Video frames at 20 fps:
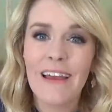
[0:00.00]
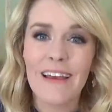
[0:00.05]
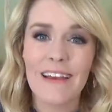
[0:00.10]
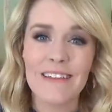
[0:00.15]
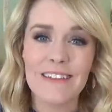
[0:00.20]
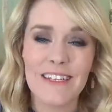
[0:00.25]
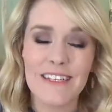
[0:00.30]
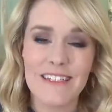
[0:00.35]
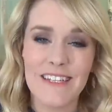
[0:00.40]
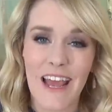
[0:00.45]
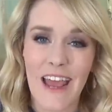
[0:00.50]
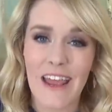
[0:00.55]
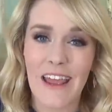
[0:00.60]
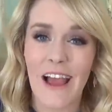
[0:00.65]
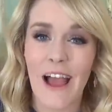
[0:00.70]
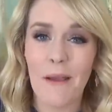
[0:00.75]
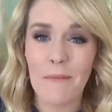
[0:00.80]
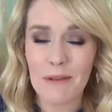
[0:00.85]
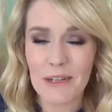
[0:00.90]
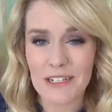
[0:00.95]
and today
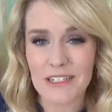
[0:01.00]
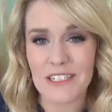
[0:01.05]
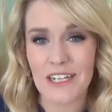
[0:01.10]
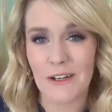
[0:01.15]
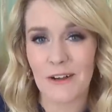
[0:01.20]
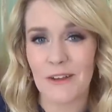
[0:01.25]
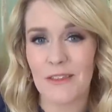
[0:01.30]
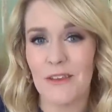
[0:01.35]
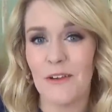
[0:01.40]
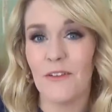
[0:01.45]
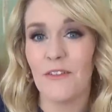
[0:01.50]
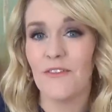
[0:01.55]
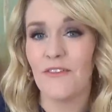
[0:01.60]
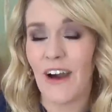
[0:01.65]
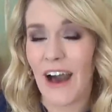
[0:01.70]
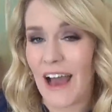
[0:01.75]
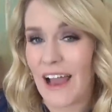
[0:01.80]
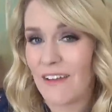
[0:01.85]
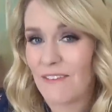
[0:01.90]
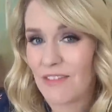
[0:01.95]
I'm going to share with you
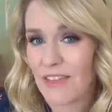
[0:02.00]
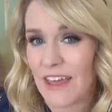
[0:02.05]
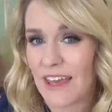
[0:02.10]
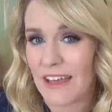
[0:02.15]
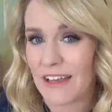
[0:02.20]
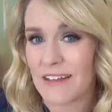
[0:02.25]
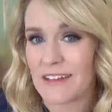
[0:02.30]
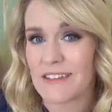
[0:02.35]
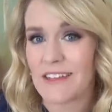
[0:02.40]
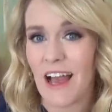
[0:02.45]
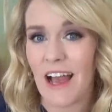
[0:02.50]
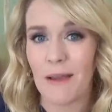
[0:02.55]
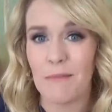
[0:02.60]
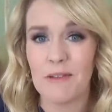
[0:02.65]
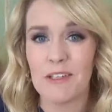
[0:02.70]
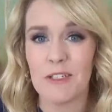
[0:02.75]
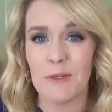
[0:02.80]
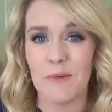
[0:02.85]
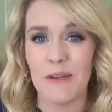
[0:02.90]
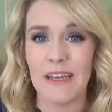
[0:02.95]
5 things
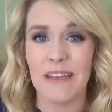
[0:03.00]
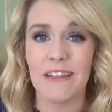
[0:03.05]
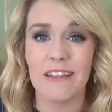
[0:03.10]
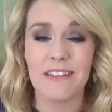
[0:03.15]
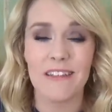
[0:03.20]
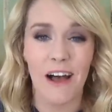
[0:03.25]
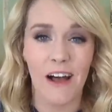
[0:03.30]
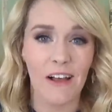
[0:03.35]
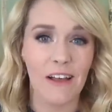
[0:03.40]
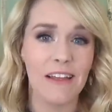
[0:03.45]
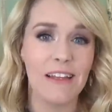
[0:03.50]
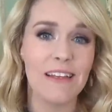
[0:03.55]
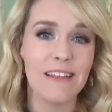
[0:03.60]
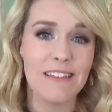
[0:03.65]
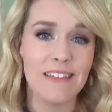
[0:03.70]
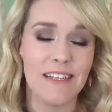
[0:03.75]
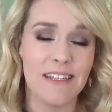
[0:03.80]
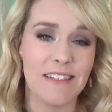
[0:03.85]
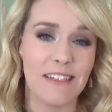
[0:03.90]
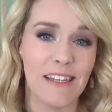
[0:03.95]
I'm doing this holiday
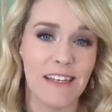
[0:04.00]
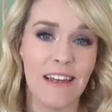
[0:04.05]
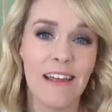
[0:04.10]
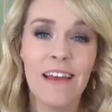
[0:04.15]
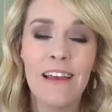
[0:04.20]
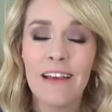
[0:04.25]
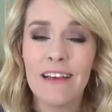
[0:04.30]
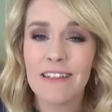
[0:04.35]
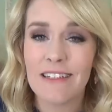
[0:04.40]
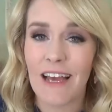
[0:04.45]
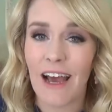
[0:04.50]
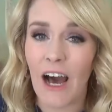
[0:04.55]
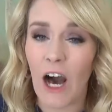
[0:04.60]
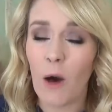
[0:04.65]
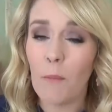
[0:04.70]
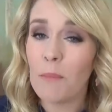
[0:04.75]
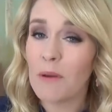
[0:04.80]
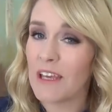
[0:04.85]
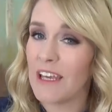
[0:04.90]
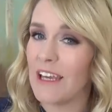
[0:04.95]
season to
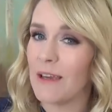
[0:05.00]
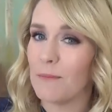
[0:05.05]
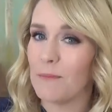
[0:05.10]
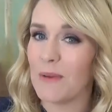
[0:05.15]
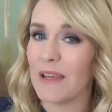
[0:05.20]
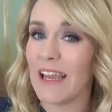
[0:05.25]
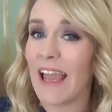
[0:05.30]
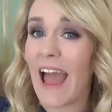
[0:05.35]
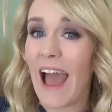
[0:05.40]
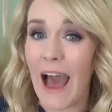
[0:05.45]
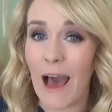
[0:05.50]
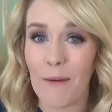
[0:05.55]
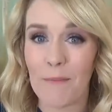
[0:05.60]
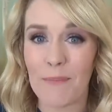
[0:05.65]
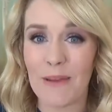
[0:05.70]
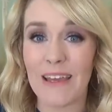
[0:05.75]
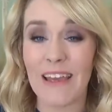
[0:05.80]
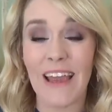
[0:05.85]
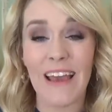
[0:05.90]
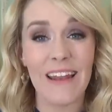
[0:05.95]
help keep me
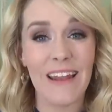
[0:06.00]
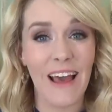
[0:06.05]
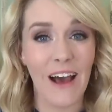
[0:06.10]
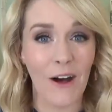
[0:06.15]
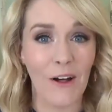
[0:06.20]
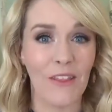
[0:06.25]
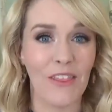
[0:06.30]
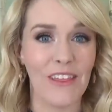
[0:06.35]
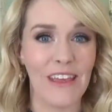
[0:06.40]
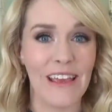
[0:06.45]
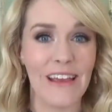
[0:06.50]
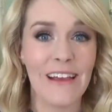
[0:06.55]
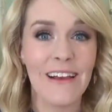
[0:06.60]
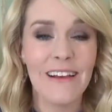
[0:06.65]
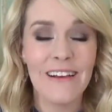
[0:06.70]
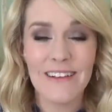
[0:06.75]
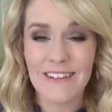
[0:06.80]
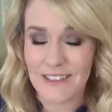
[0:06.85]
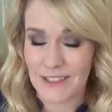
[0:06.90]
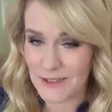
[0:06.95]
happy and healthy,
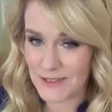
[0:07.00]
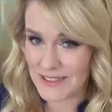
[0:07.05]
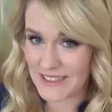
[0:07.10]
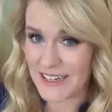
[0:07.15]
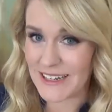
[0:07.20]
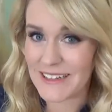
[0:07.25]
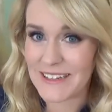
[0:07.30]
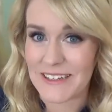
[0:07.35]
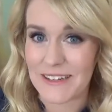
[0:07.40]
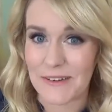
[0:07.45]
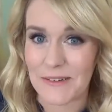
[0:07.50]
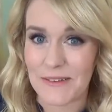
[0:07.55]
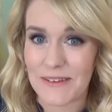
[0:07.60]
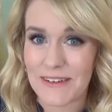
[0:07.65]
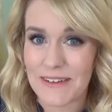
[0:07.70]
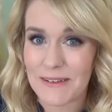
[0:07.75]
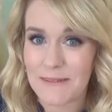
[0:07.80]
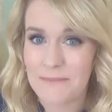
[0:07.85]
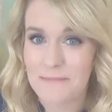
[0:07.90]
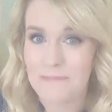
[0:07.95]
so stay
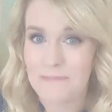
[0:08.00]
tuned.